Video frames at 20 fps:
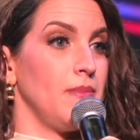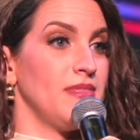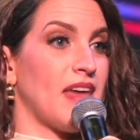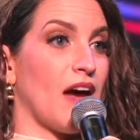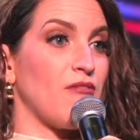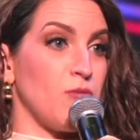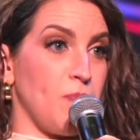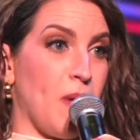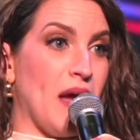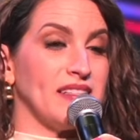
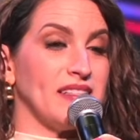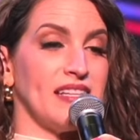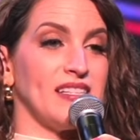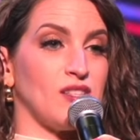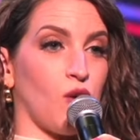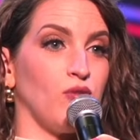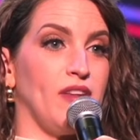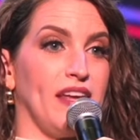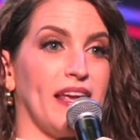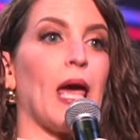That repentance
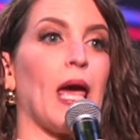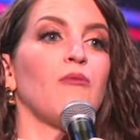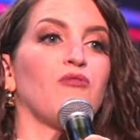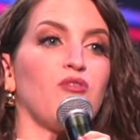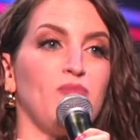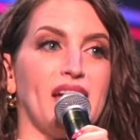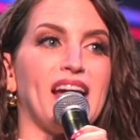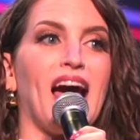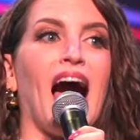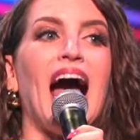only came
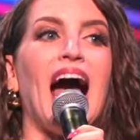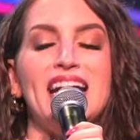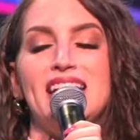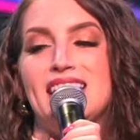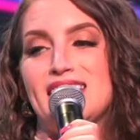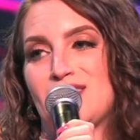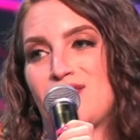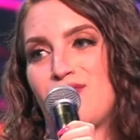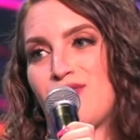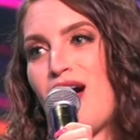from the
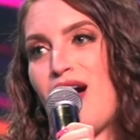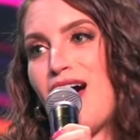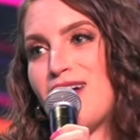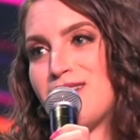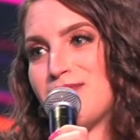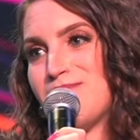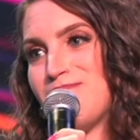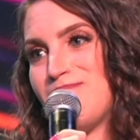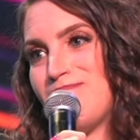kindness of God.